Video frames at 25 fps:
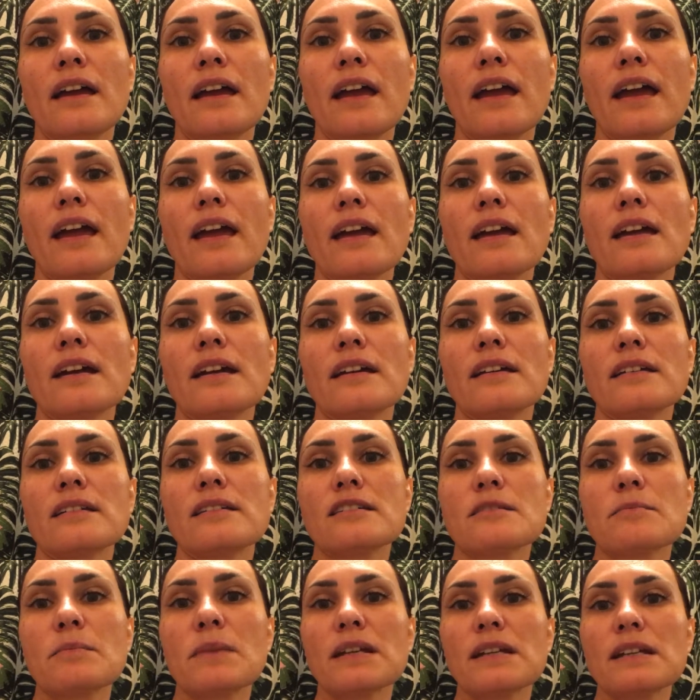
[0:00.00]

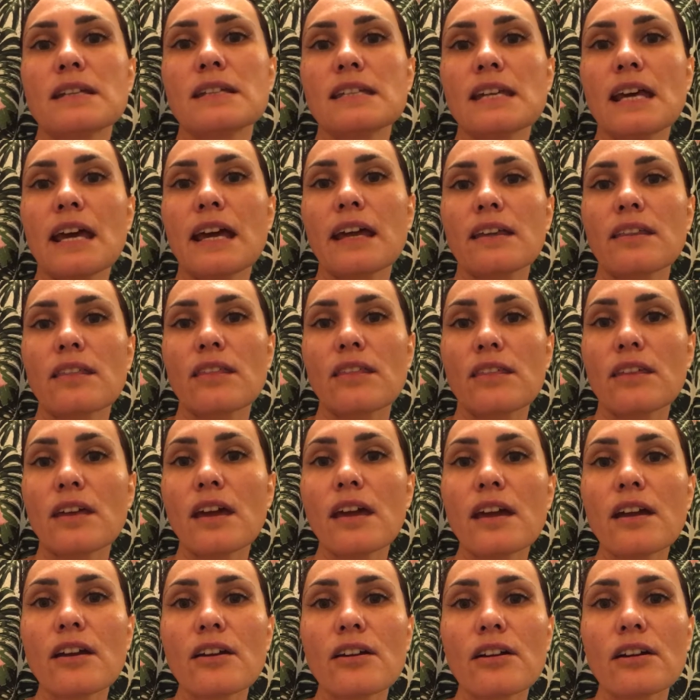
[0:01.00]
and meditate
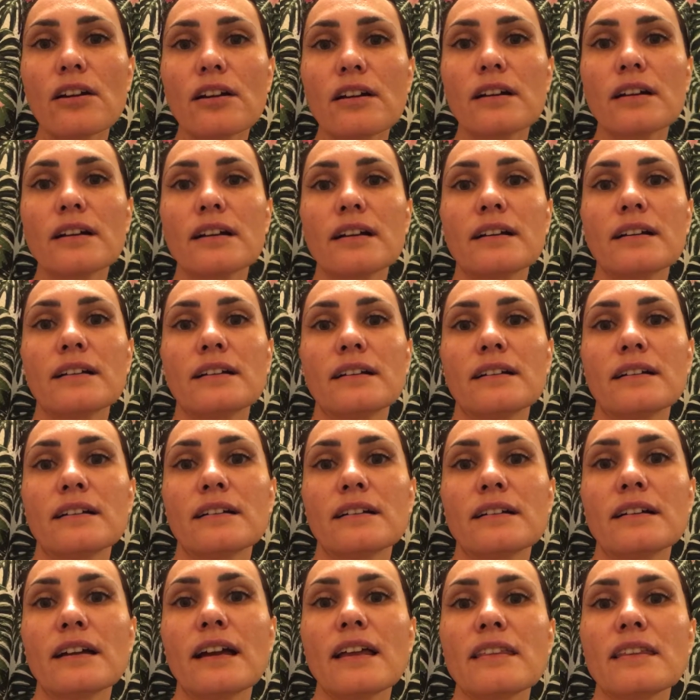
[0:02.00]
there,
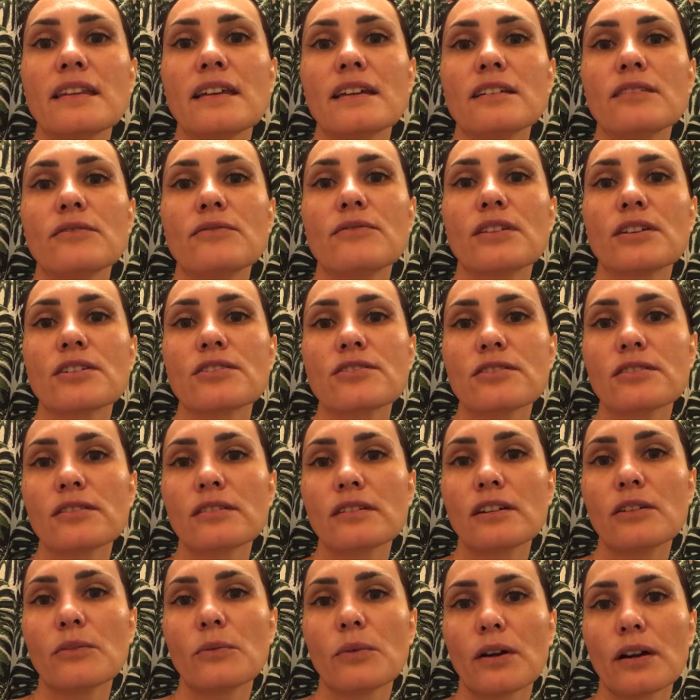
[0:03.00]
and then
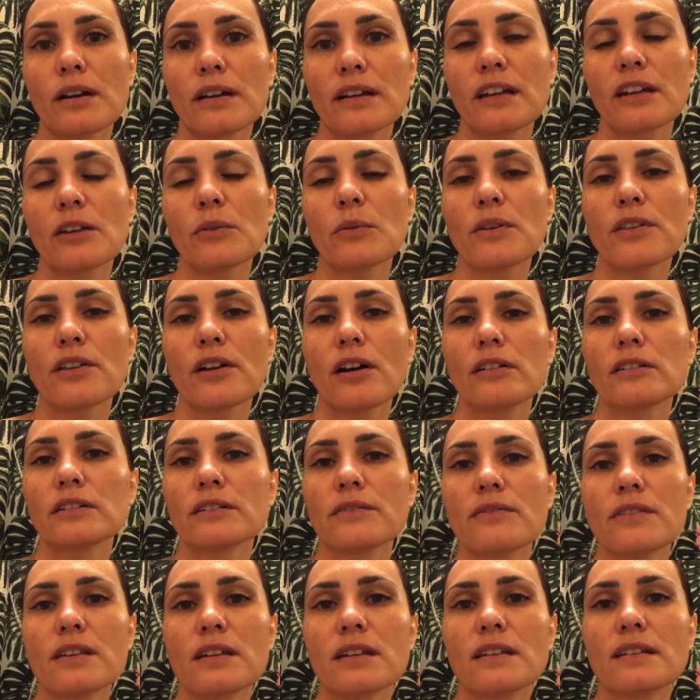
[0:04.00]
eventually working with all
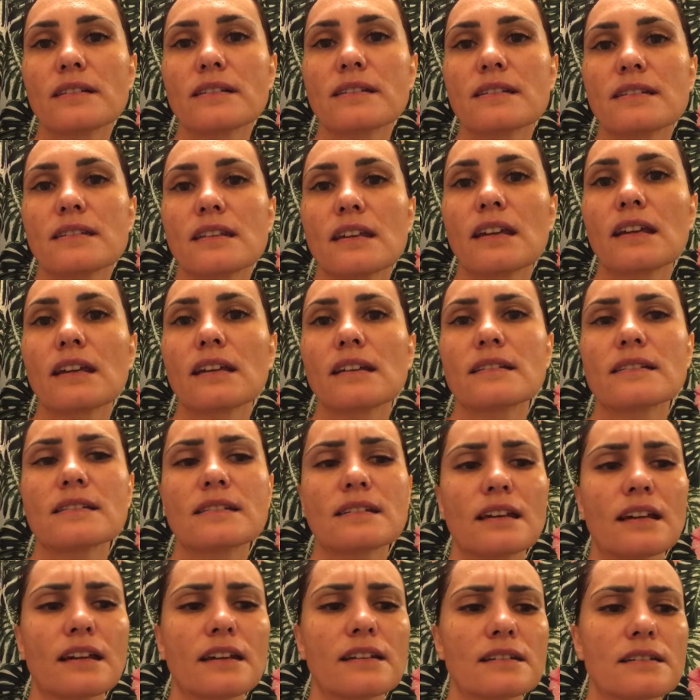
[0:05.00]
of these
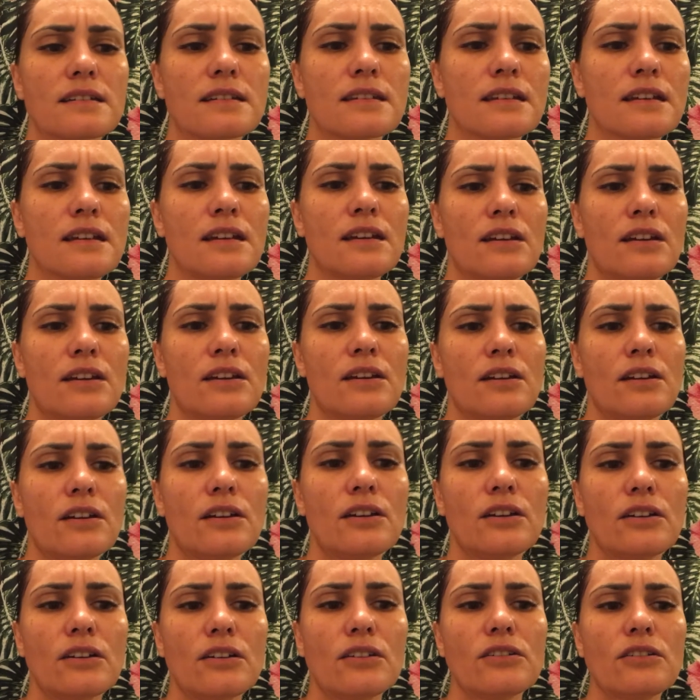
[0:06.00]
things and
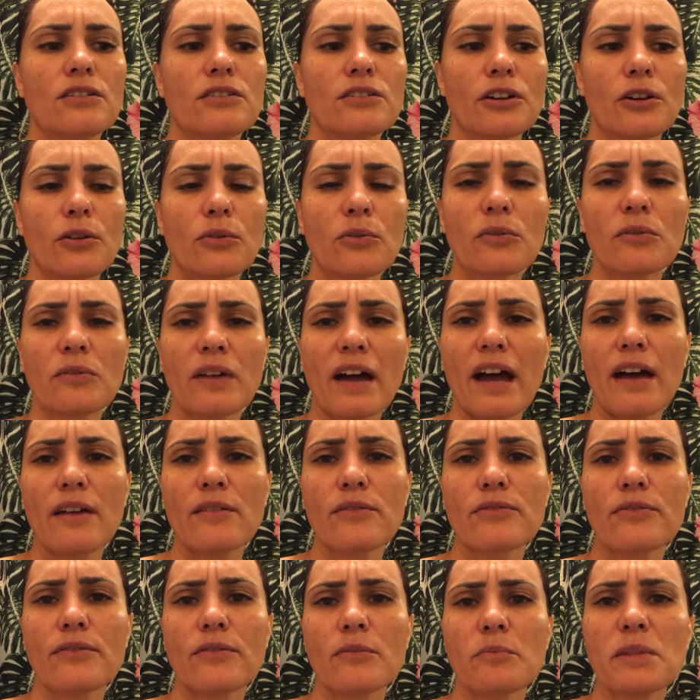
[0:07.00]

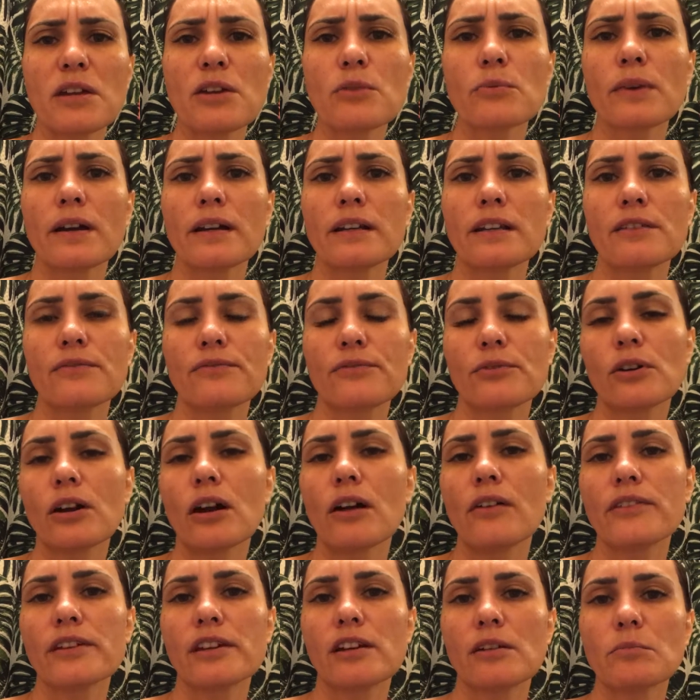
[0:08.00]
be ready for
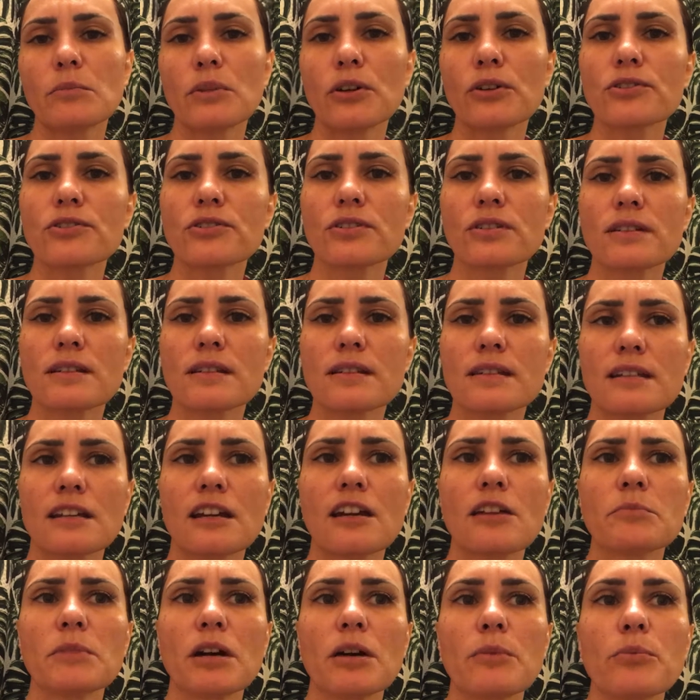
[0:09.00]
all the emotions to
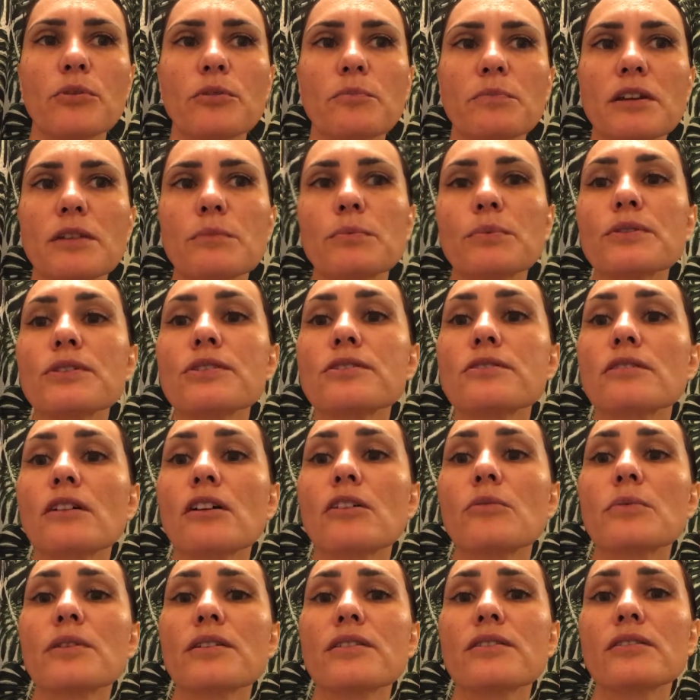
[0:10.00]
come up. When people
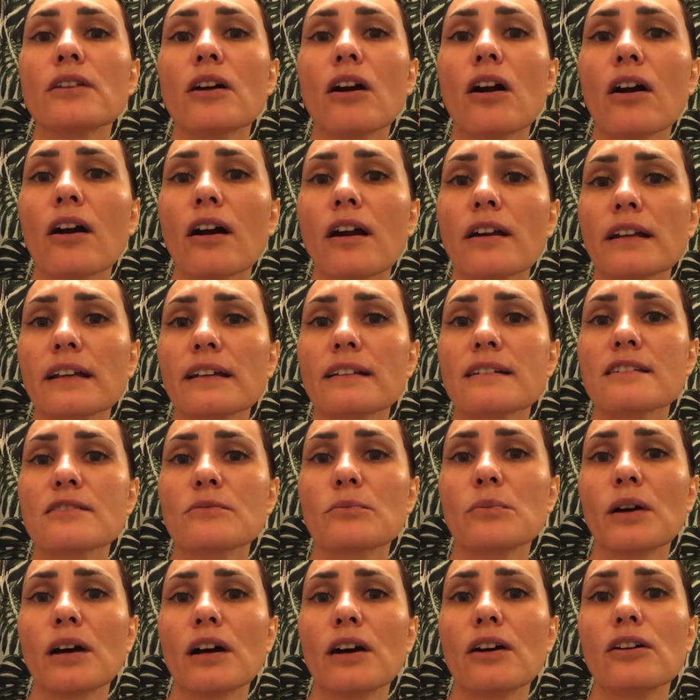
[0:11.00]
start with the heart as
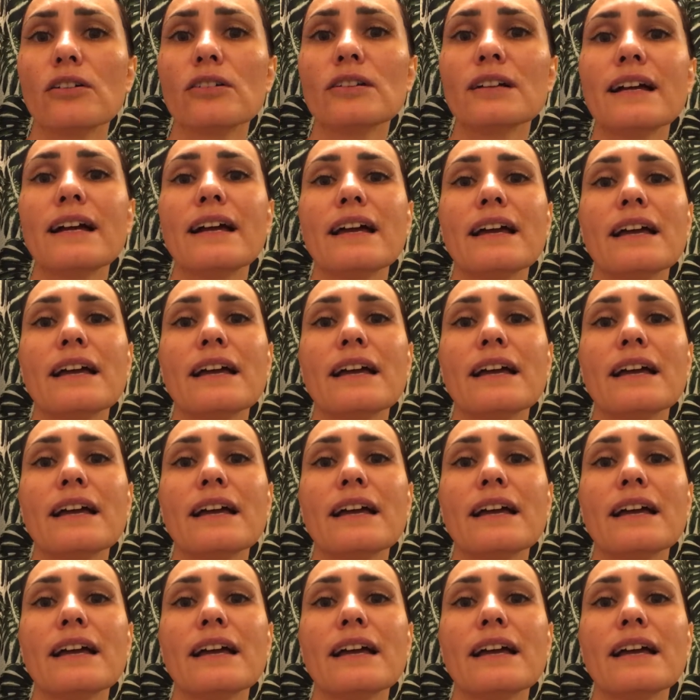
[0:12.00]
well,